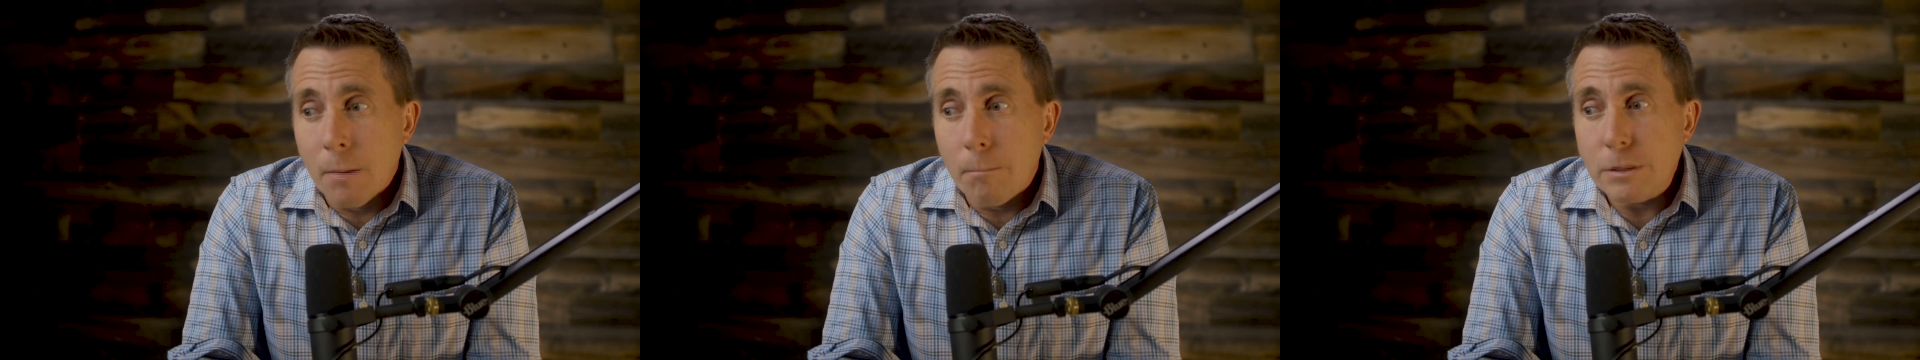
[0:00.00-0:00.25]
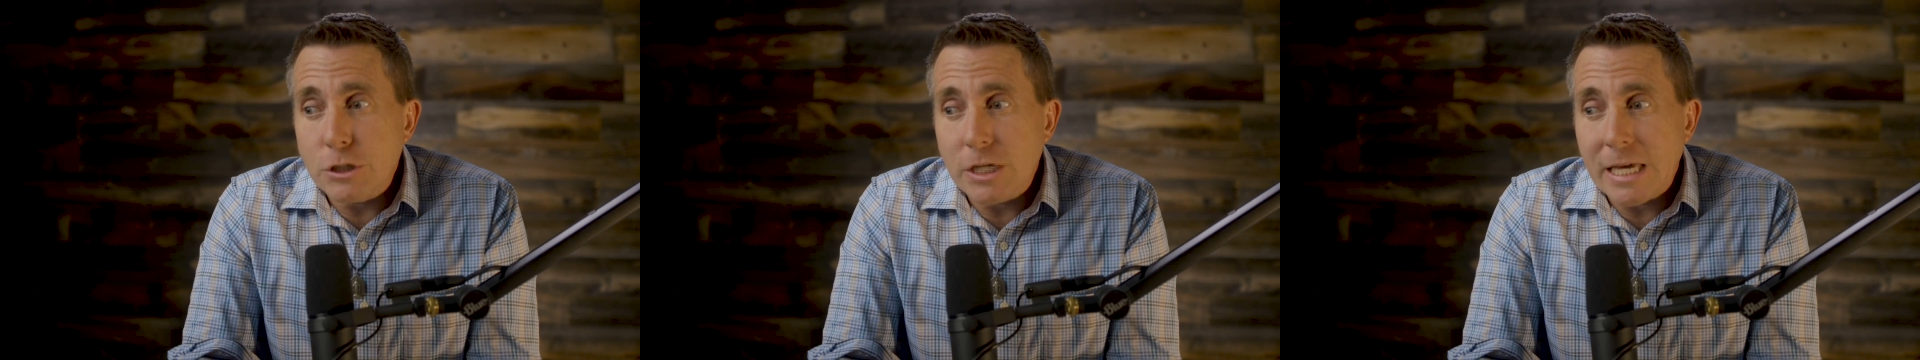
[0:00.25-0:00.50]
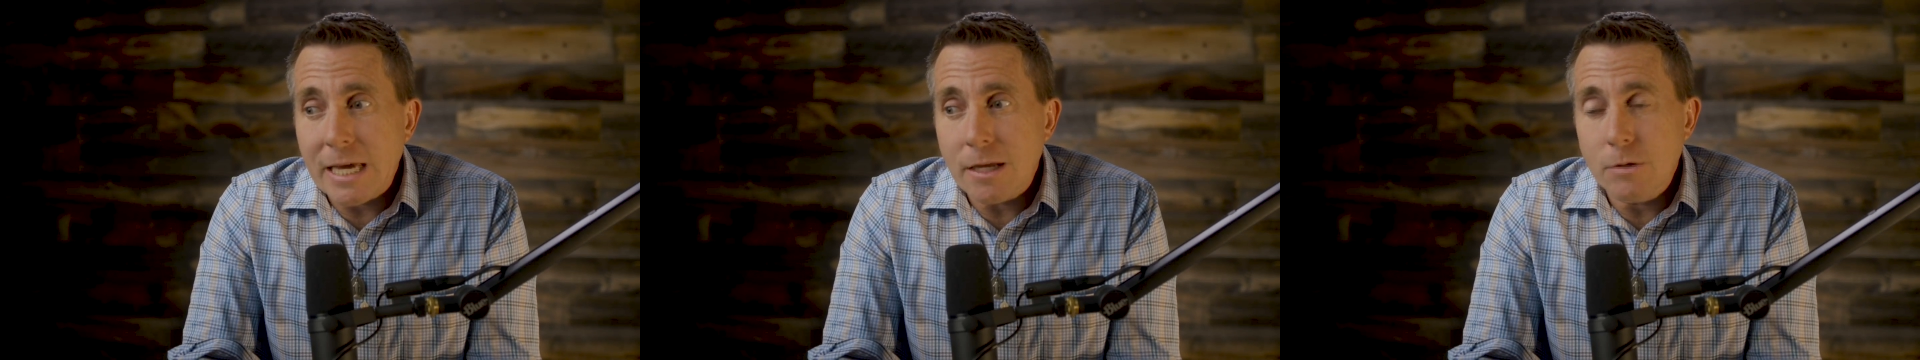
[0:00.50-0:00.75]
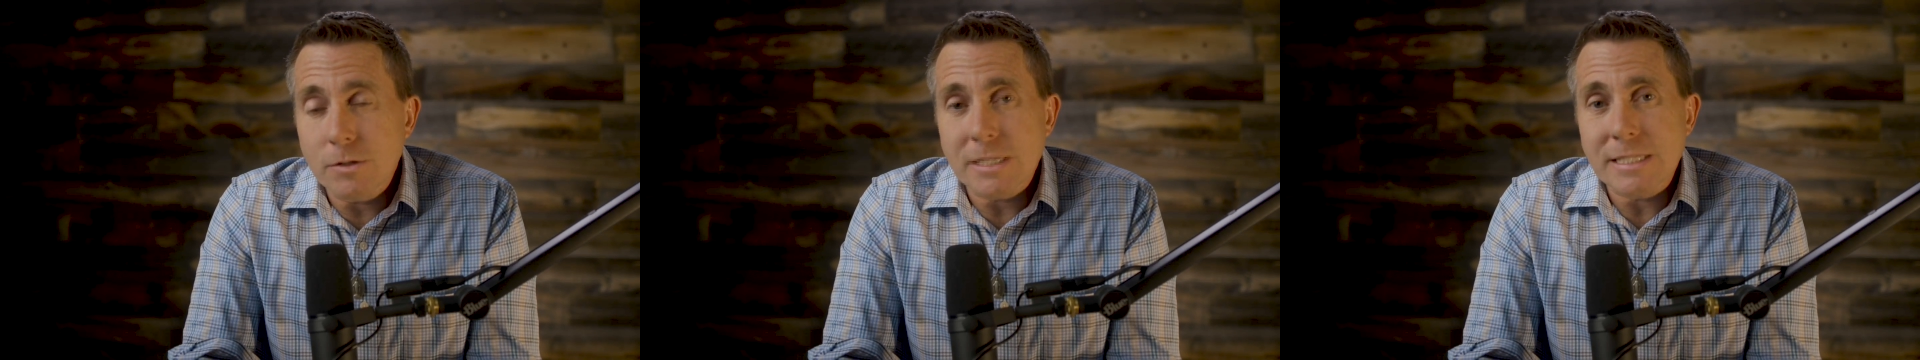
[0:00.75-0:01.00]
but she
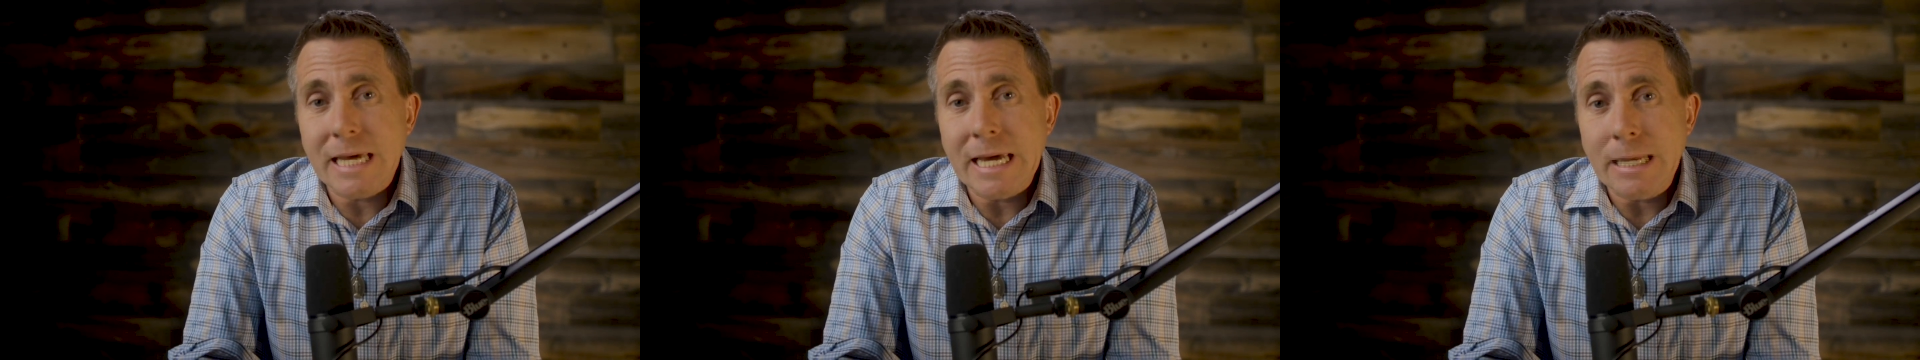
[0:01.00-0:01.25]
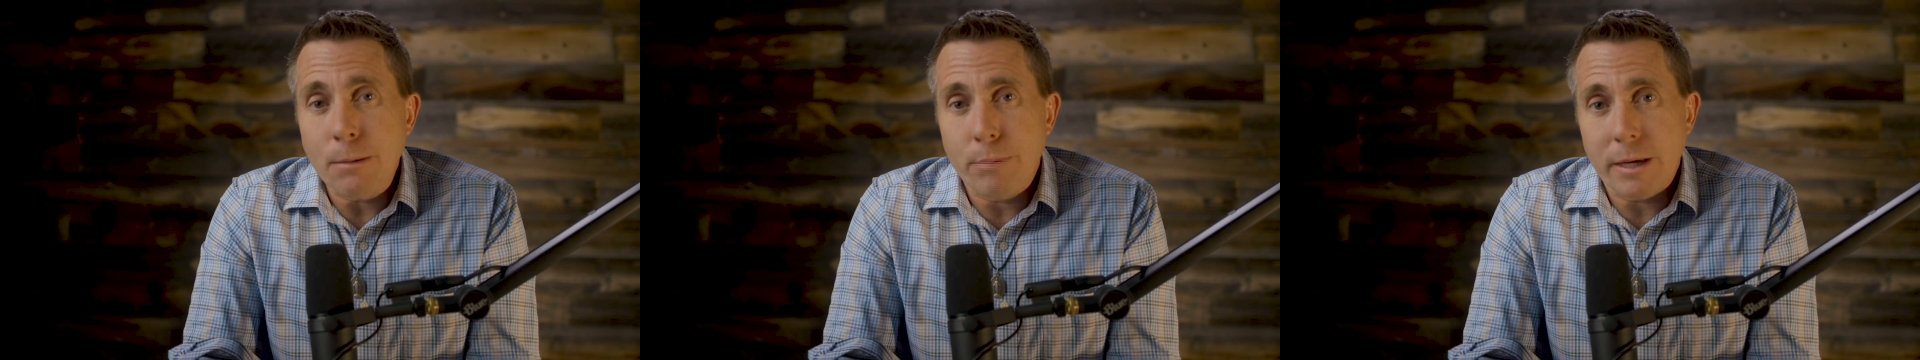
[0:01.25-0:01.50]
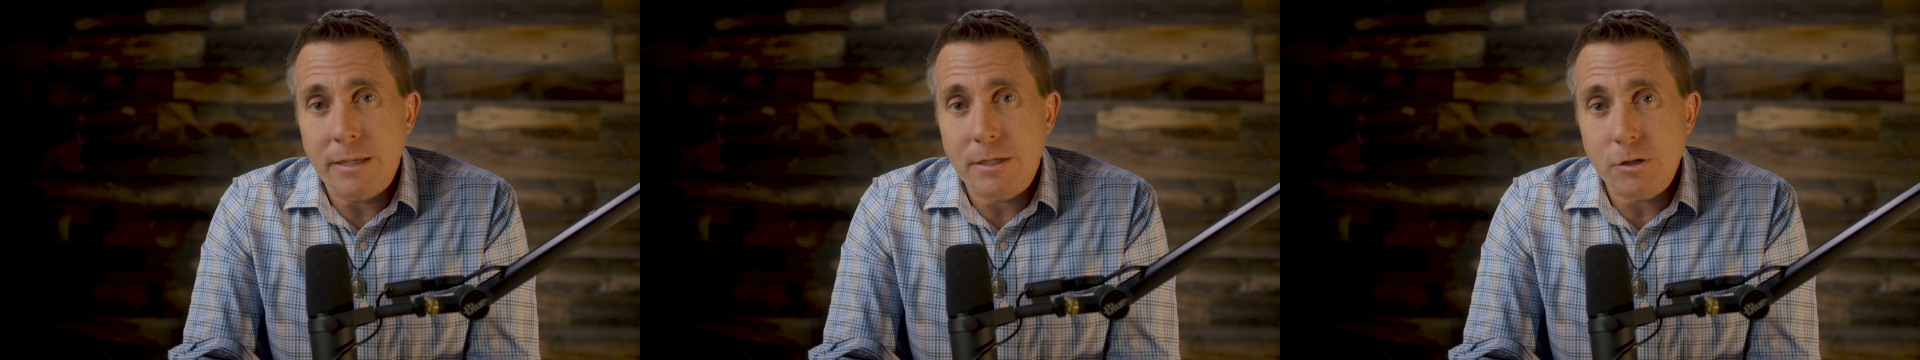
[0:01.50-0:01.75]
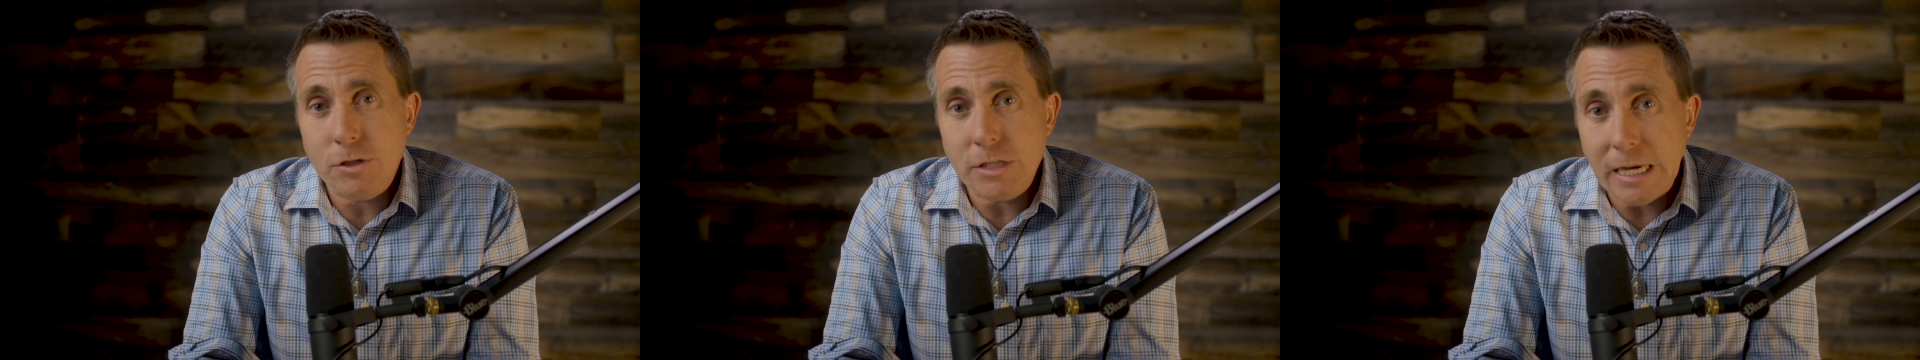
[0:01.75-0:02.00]
can't use a tanning bed
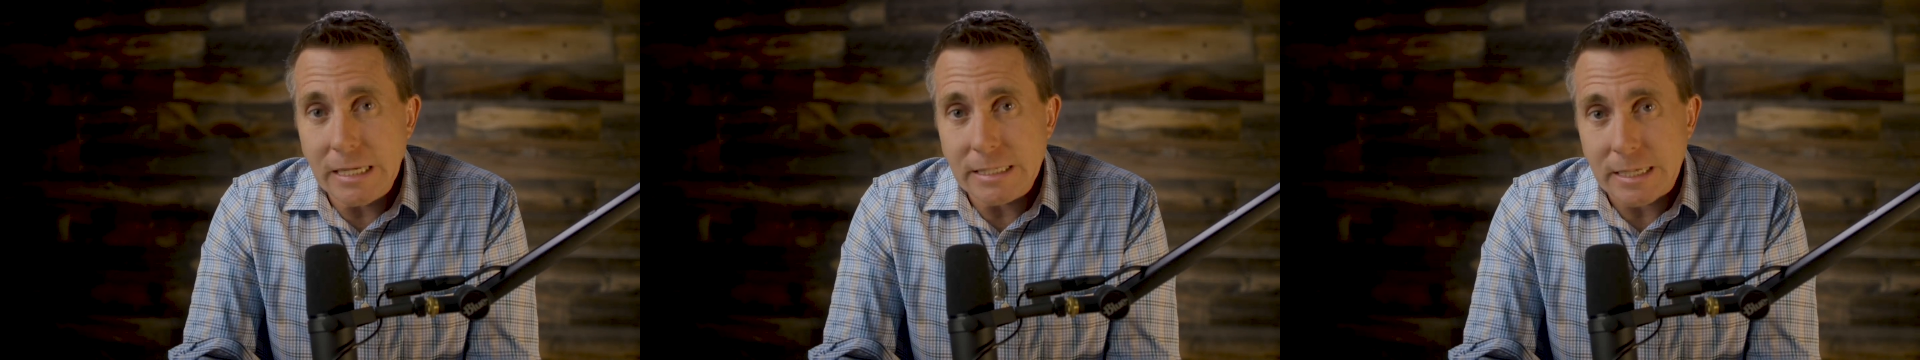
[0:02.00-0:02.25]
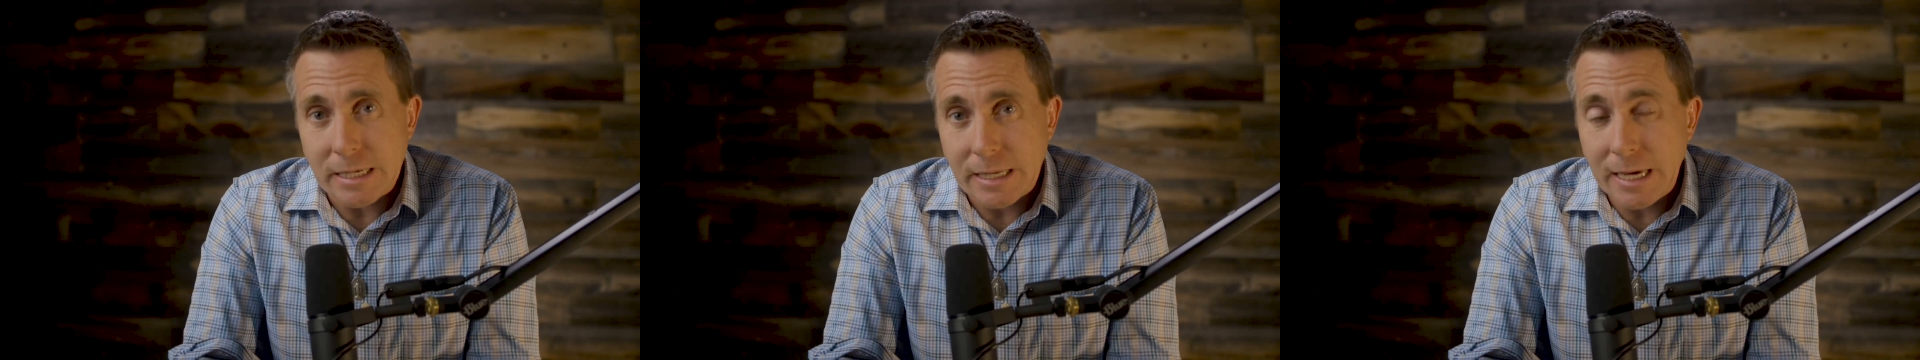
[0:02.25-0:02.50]
till she's 18,